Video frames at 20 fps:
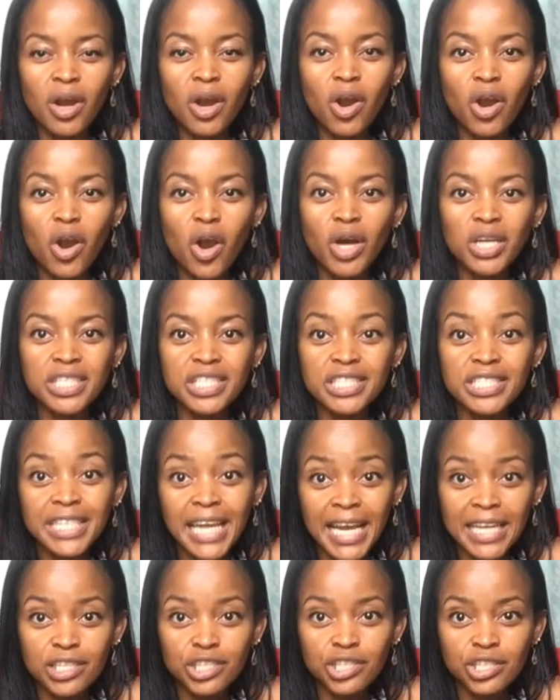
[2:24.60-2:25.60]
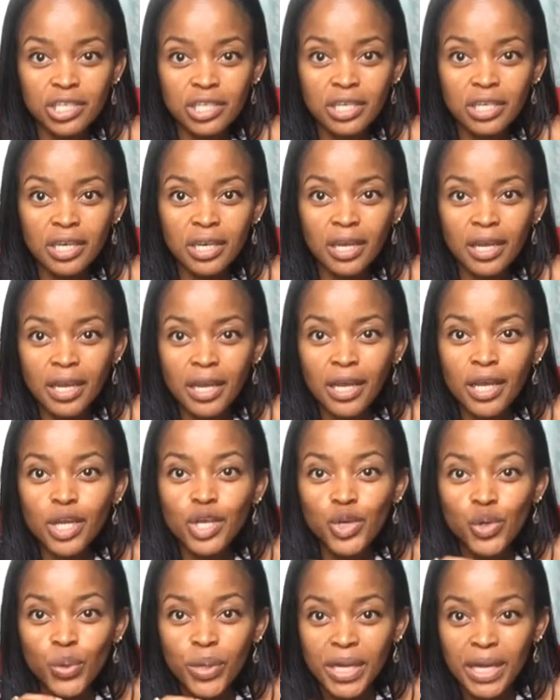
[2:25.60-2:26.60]
or under tension,
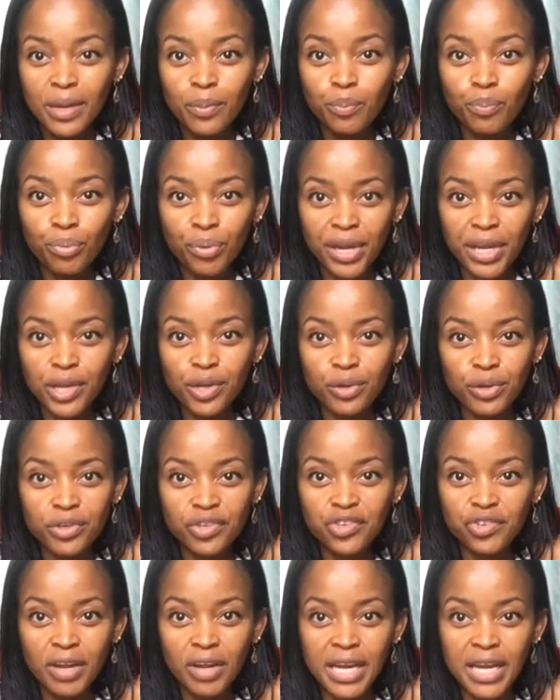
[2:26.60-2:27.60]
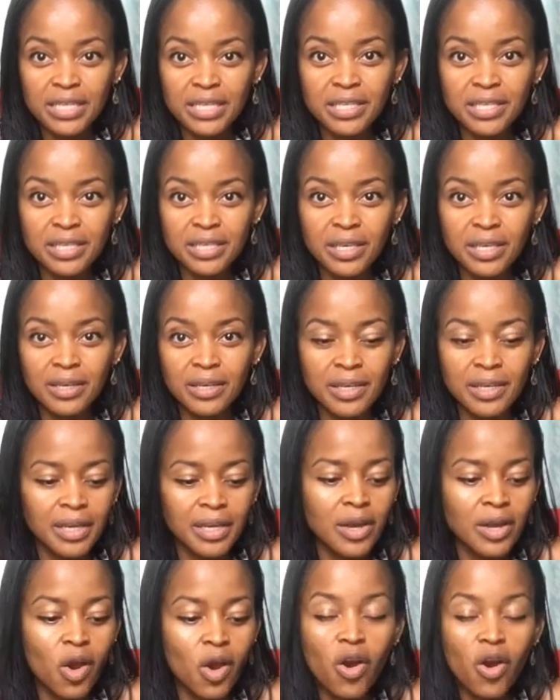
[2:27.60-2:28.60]
you can break your strands,
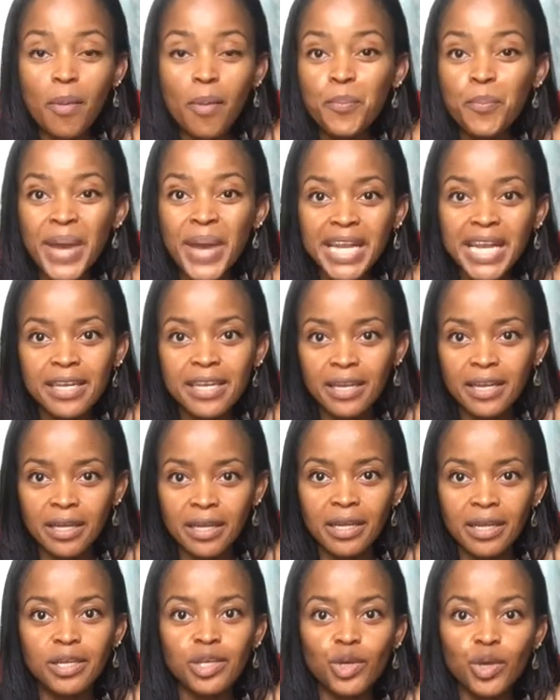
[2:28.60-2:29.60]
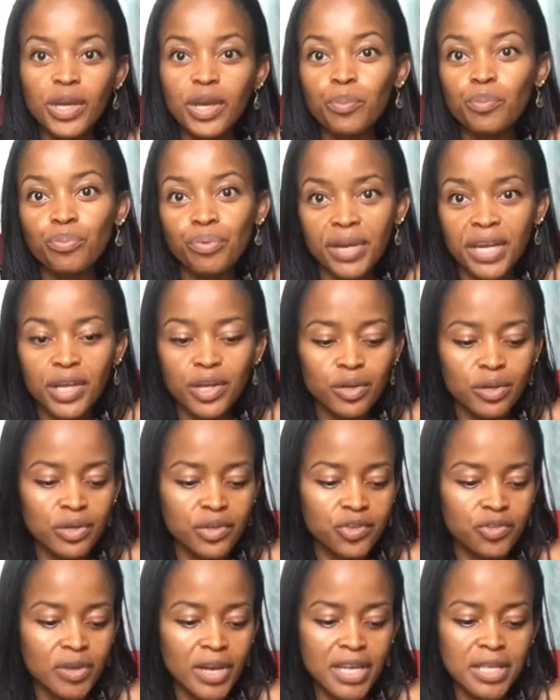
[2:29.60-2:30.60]
or bending, you can break your
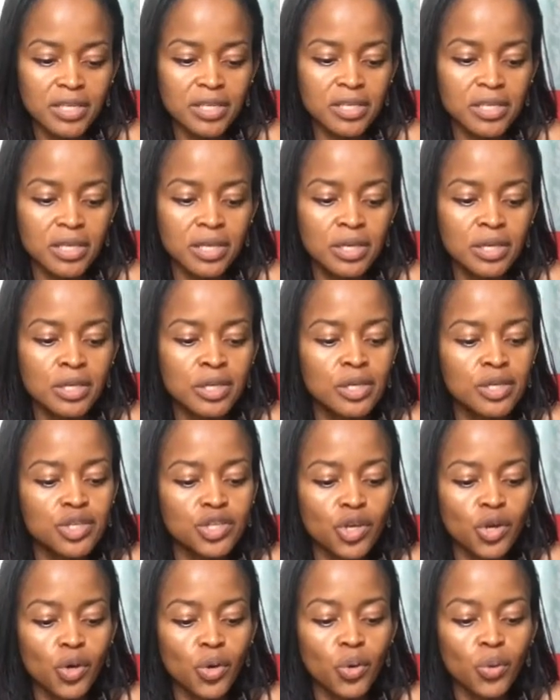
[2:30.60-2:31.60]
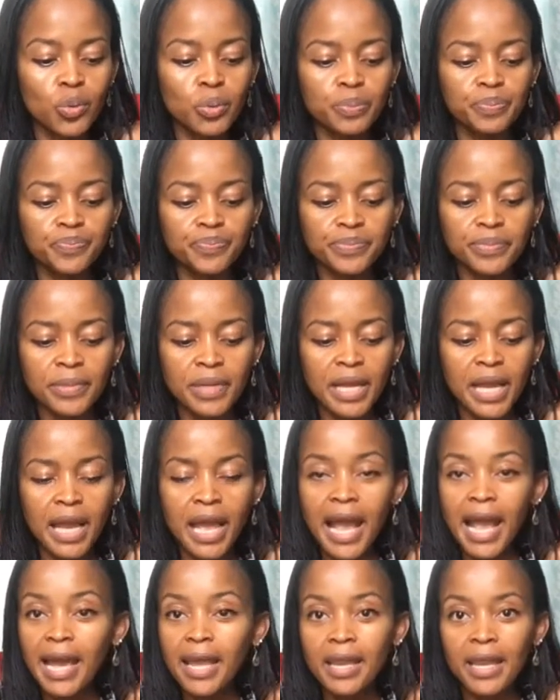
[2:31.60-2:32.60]
strands. So
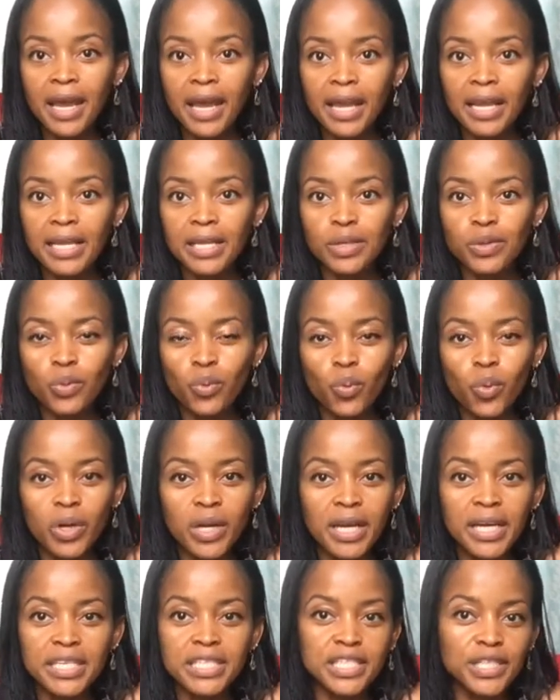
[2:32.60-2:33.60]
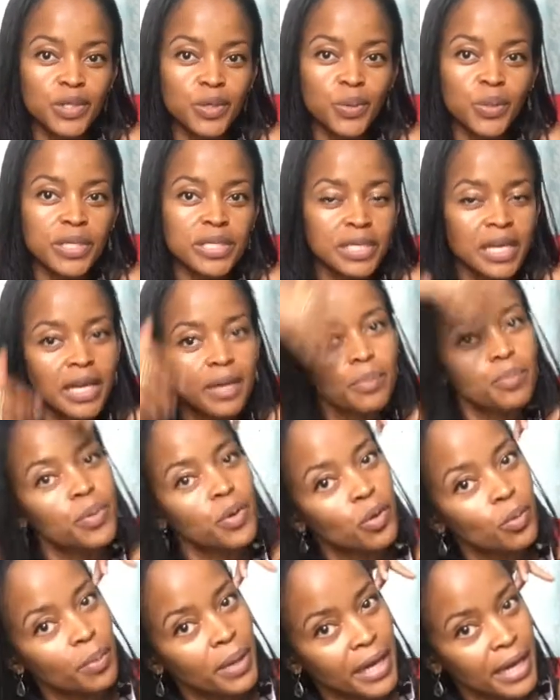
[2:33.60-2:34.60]
at night, what I do is I
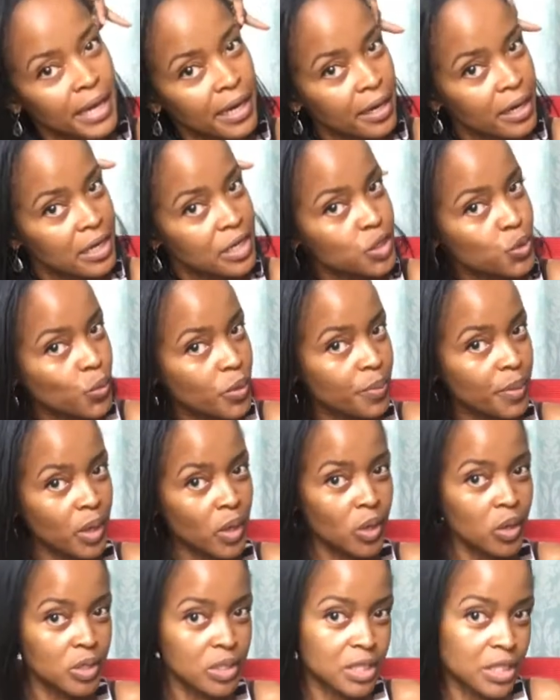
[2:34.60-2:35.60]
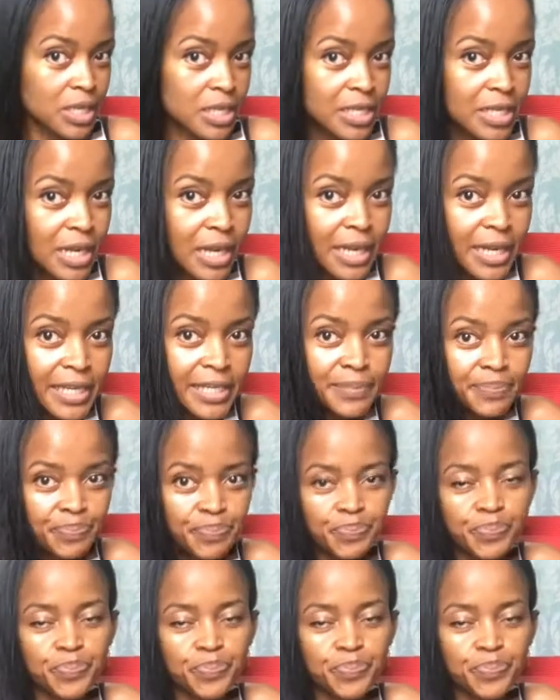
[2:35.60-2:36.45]
pull my hair, sweep it all to the side,